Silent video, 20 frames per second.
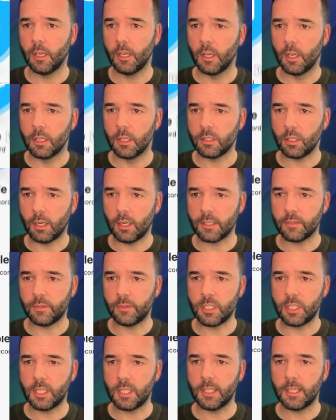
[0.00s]
So
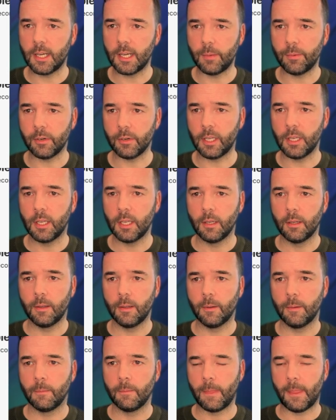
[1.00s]
SVG library.
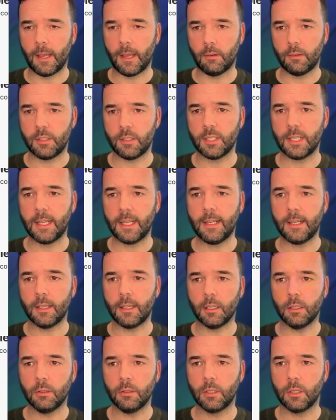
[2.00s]
Now just let it
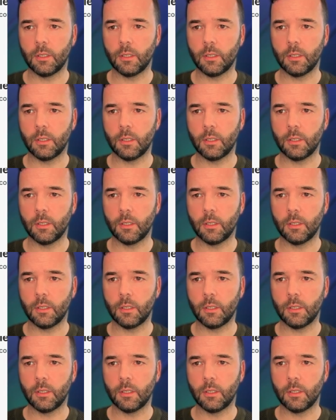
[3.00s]
load.